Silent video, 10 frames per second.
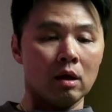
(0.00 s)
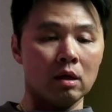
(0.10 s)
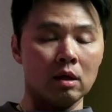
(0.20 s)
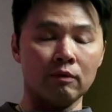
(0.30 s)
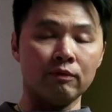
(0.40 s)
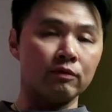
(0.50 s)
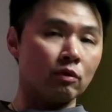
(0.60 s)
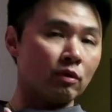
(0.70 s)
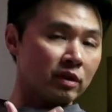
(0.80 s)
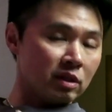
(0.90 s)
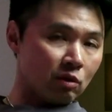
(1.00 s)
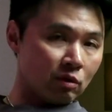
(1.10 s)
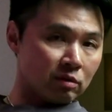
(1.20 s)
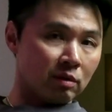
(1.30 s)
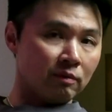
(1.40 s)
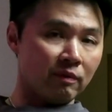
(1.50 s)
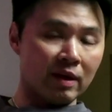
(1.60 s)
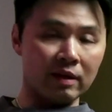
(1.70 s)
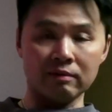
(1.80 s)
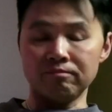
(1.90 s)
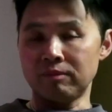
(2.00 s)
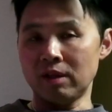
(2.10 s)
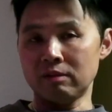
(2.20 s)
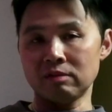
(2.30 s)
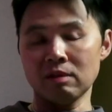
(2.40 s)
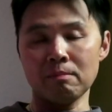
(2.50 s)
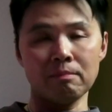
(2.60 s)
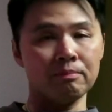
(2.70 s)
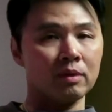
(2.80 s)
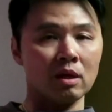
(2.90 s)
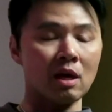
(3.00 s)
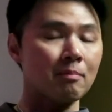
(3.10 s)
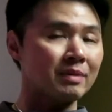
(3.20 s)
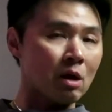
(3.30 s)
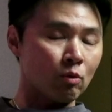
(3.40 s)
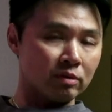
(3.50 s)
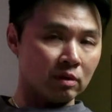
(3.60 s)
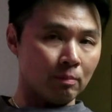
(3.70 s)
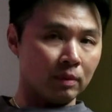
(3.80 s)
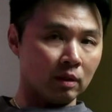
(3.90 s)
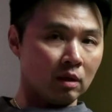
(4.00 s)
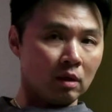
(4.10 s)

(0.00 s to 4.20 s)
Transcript: if during the years, if I come down with something,